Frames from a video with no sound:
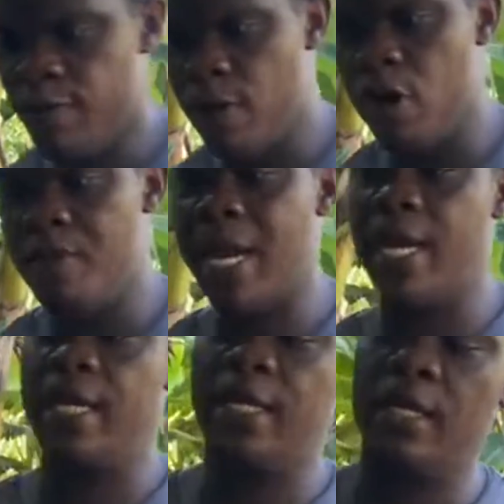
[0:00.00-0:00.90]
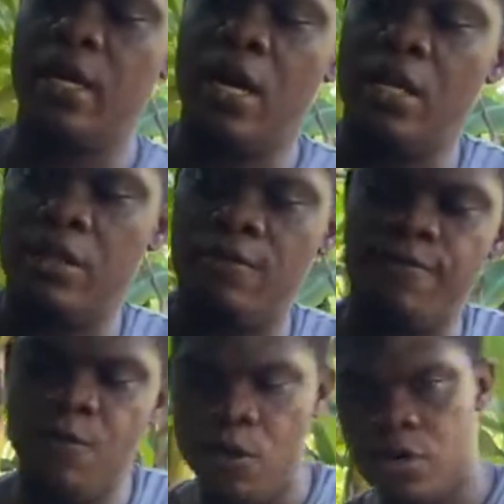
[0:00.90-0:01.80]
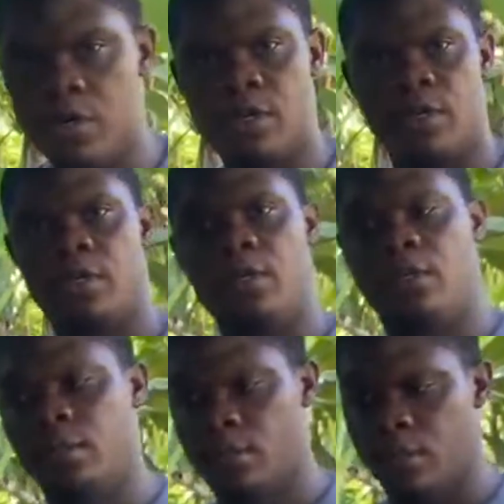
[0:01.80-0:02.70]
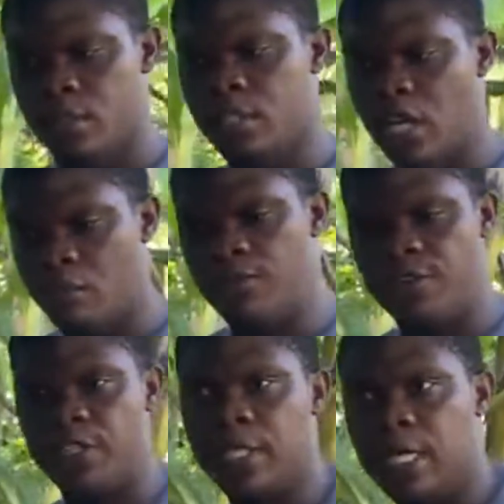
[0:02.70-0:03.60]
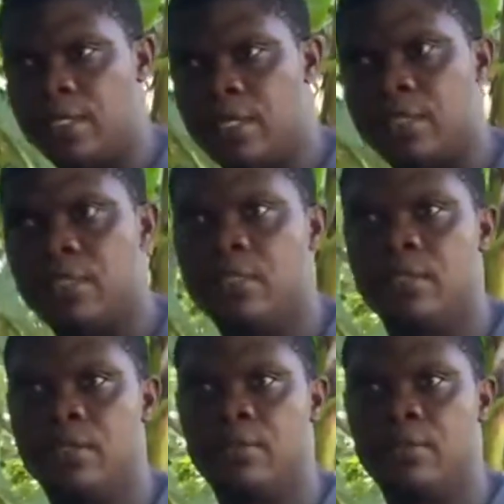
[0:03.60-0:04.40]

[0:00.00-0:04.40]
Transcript: for my other 4 soluble fertilizers,